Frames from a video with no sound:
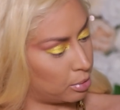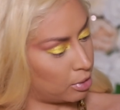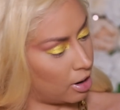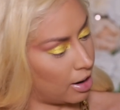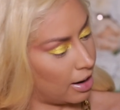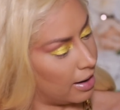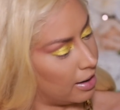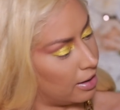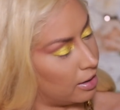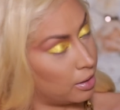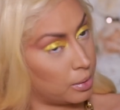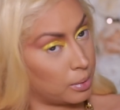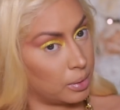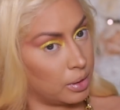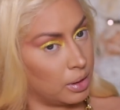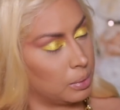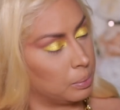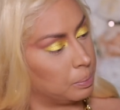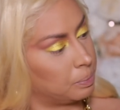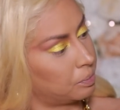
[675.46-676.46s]

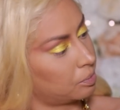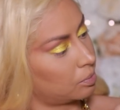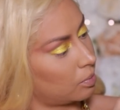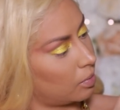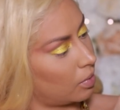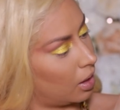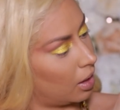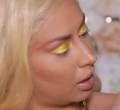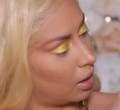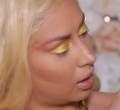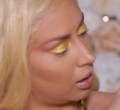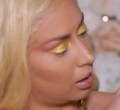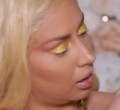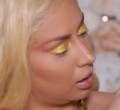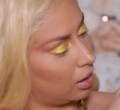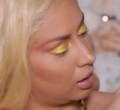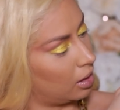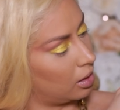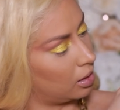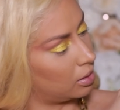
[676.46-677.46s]
brown and
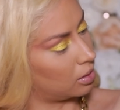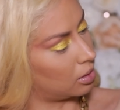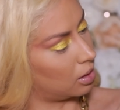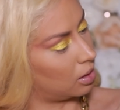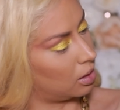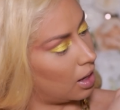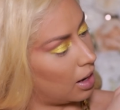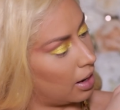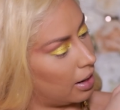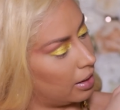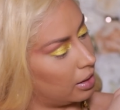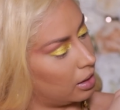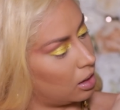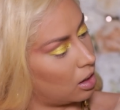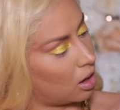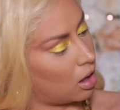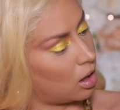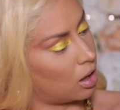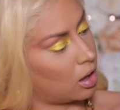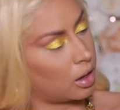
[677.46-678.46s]
it is gliding
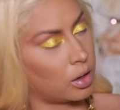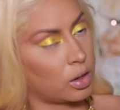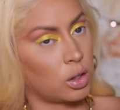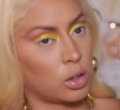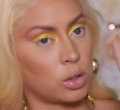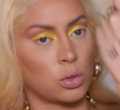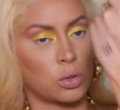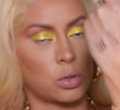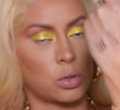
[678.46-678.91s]
on